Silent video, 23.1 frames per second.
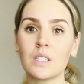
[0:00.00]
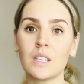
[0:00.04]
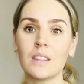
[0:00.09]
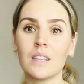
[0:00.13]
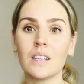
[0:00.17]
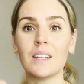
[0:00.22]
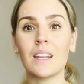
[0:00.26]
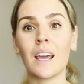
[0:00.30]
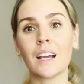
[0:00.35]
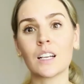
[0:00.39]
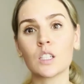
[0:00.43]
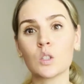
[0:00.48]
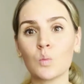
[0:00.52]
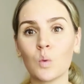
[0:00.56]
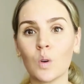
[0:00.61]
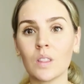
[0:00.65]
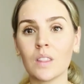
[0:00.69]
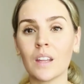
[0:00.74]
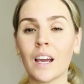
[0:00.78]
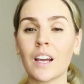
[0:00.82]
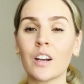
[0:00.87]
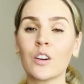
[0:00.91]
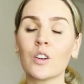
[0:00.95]
and the next
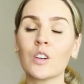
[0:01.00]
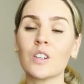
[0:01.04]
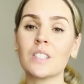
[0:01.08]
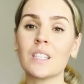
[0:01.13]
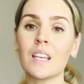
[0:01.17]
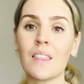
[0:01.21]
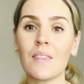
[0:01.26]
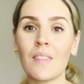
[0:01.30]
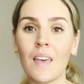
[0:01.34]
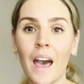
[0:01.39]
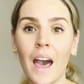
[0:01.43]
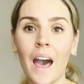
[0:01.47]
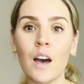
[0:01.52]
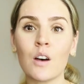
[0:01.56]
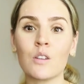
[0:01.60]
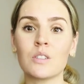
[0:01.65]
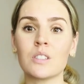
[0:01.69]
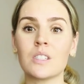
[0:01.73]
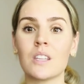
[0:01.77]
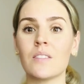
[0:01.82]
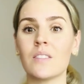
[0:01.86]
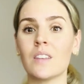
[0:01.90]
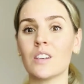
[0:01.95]
one-liner is in the
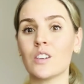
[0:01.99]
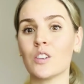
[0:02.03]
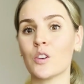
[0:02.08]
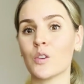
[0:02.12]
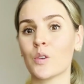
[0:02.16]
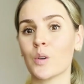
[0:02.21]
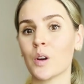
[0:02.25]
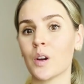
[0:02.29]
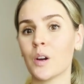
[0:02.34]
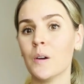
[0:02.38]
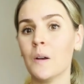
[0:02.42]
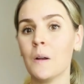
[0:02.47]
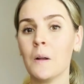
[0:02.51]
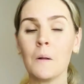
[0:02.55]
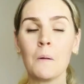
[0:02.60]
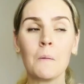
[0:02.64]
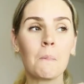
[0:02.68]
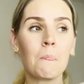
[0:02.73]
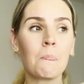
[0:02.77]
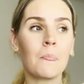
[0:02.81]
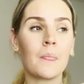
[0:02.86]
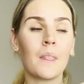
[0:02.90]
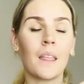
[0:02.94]
house, and then you're
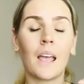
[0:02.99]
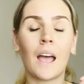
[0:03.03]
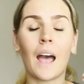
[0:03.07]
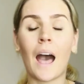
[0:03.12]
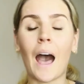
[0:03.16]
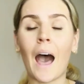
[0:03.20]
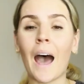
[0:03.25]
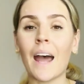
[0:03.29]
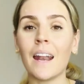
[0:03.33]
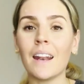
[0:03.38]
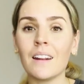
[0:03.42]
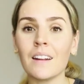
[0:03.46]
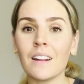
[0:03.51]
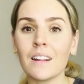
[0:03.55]
at an